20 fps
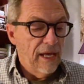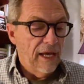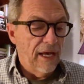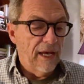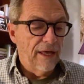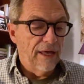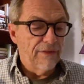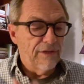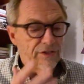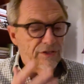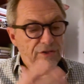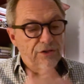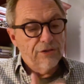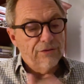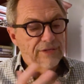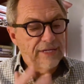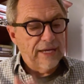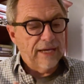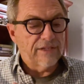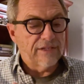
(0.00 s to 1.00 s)
the two
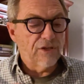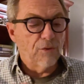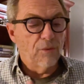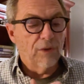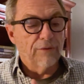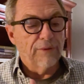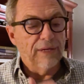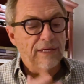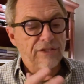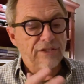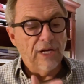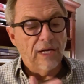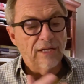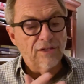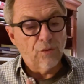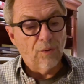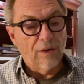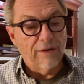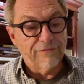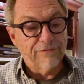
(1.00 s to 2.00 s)
texts you want to read, John
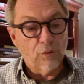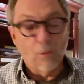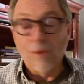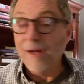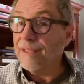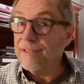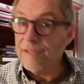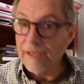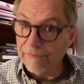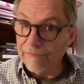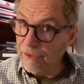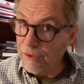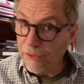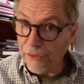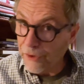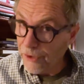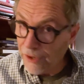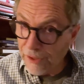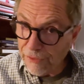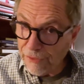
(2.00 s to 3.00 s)
12, 27 to
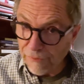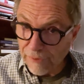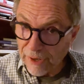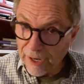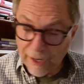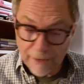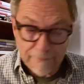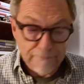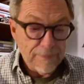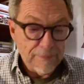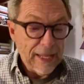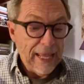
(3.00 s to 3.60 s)
33,